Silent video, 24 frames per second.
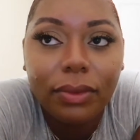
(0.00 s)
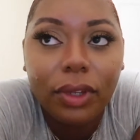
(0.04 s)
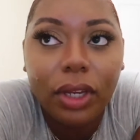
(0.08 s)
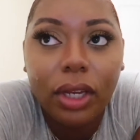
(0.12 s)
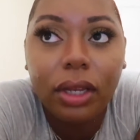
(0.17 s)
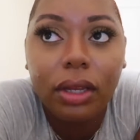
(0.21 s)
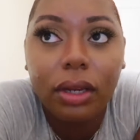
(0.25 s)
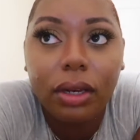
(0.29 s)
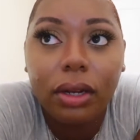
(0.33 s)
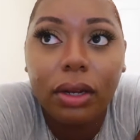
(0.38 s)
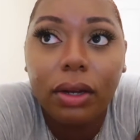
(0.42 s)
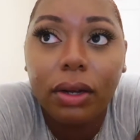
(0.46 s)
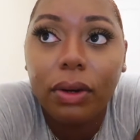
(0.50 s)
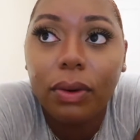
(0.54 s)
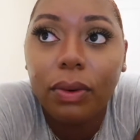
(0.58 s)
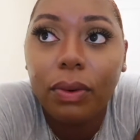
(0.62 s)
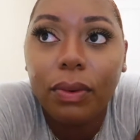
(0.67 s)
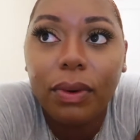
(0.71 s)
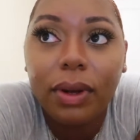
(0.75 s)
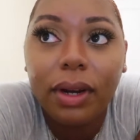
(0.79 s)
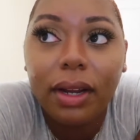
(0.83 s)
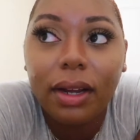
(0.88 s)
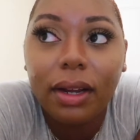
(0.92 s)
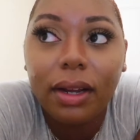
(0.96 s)
you know,
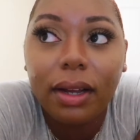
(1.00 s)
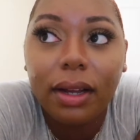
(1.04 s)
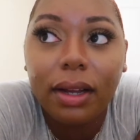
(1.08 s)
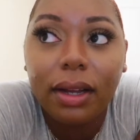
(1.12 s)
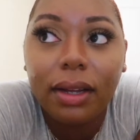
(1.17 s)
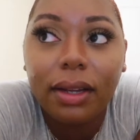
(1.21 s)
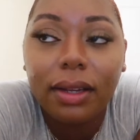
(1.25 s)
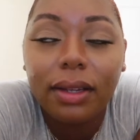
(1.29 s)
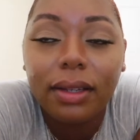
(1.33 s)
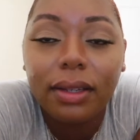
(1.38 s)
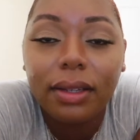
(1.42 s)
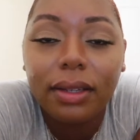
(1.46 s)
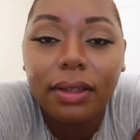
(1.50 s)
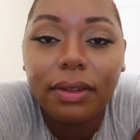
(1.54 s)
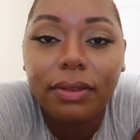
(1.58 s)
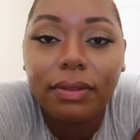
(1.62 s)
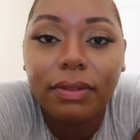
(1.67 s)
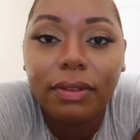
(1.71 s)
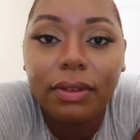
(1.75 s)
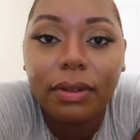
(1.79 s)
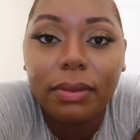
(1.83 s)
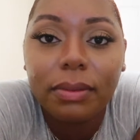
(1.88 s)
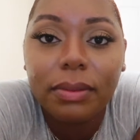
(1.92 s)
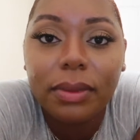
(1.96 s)
what I got
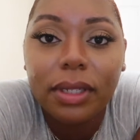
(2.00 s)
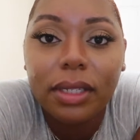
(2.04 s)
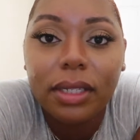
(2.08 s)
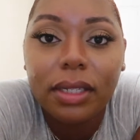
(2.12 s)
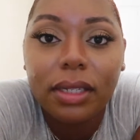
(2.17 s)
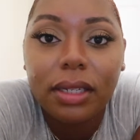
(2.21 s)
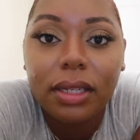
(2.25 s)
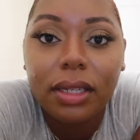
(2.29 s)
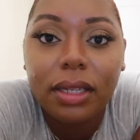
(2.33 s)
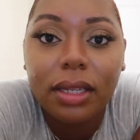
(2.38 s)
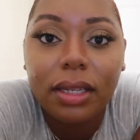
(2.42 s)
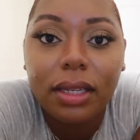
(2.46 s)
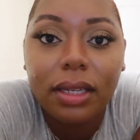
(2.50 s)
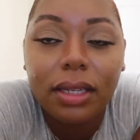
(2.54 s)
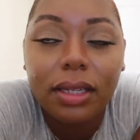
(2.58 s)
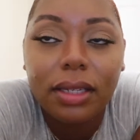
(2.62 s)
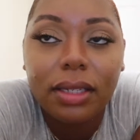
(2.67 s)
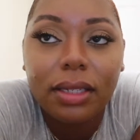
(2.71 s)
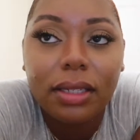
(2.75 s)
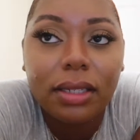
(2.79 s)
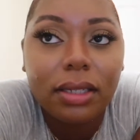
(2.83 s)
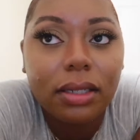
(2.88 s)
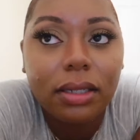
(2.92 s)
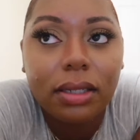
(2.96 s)
from
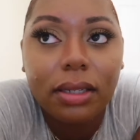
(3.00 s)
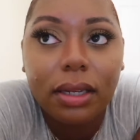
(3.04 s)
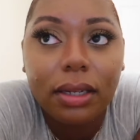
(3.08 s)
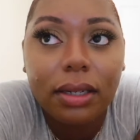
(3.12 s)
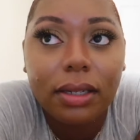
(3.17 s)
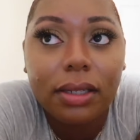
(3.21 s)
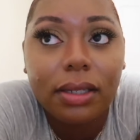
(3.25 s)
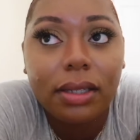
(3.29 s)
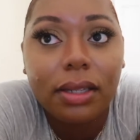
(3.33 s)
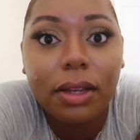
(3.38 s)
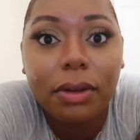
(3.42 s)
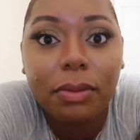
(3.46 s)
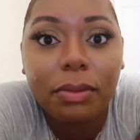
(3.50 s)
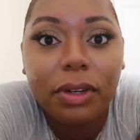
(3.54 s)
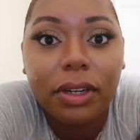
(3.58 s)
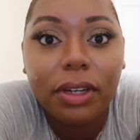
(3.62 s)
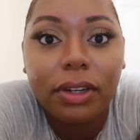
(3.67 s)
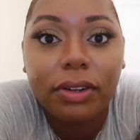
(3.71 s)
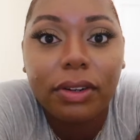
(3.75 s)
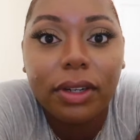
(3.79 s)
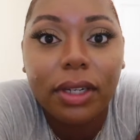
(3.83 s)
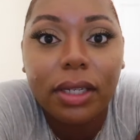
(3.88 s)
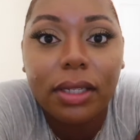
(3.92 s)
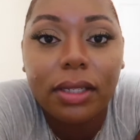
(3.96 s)
Taziki's. It's just like a salmon and
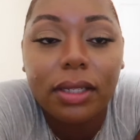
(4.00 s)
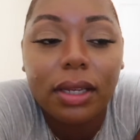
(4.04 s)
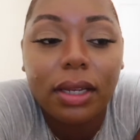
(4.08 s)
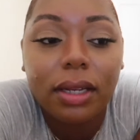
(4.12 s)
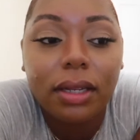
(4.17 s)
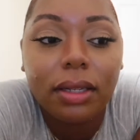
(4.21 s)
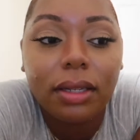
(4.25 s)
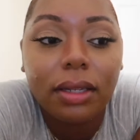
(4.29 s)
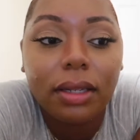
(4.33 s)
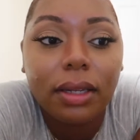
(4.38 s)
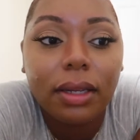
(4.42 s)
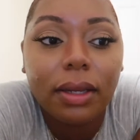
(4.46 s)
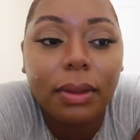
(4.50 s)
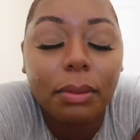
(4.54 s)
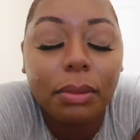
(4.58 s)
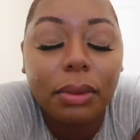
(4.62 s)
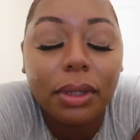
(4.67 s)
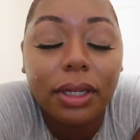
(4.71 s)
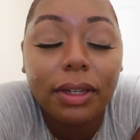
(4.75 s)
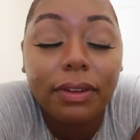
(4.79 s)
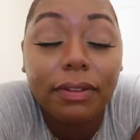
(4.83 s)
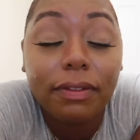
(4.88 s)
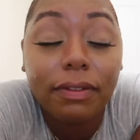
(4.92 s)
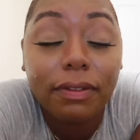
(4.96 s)
Greek salad.
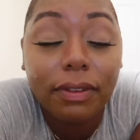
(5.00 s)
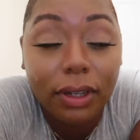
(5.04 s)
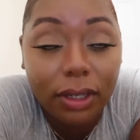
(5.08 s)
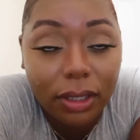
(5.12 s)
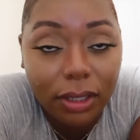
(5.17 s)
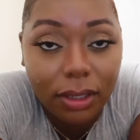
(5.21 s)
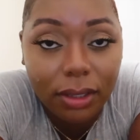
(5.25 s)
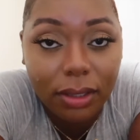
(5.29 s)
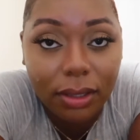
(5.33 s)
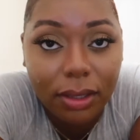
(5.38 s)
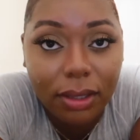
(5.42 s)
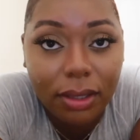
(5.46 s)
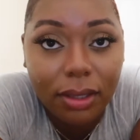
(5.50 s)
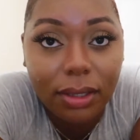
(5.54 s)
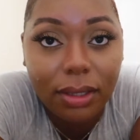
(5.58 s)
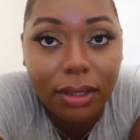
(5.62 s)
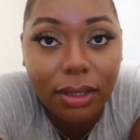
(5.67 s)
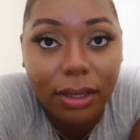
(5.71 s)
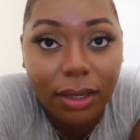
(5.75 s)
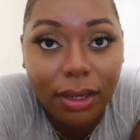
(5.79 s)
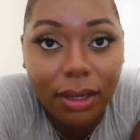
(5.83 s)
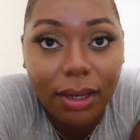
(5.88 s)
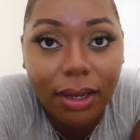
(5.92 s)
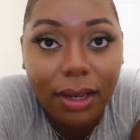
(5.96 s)
But
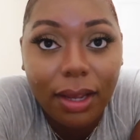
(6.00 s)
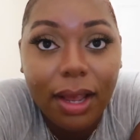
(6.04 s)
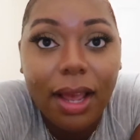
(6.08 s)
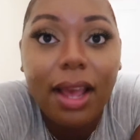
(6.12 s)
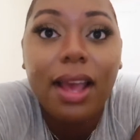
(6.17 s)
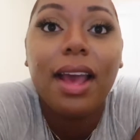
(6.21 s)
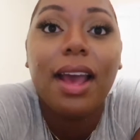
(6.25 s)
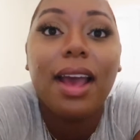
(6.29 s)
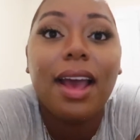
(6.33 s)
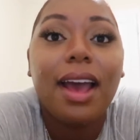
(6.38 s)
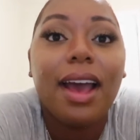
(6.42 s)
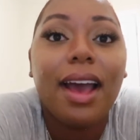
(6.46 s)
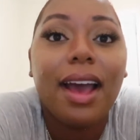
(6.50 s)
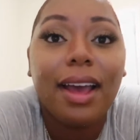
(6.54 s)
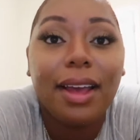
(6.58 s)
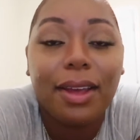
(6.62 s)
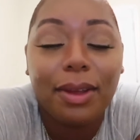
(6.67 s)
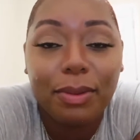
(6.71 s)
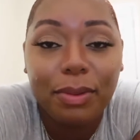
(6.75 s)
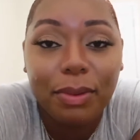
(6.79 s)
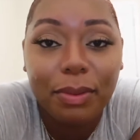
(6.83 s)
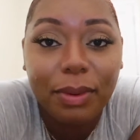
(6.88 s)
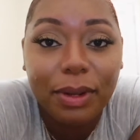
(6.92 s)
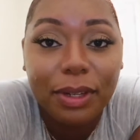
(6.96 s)
first, I
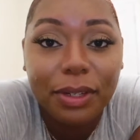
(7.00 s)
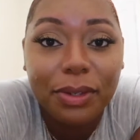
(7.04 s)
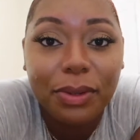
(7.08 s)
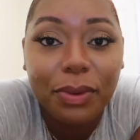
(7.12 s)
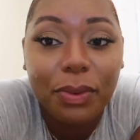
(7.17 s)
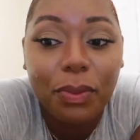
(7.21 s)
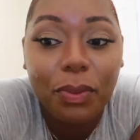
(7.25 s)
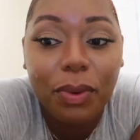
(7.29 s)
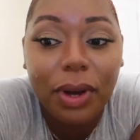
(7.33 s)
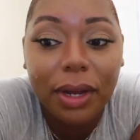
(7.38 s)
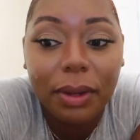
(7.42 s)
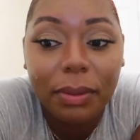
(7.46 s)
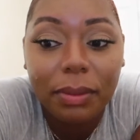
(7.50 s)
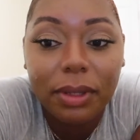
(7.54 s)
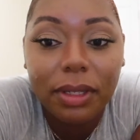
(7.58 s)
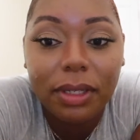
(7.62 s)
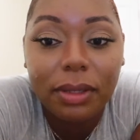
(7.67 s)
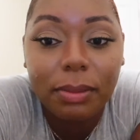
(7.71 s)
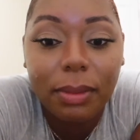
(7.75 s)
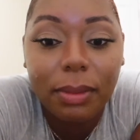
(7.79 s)
am about to wipe this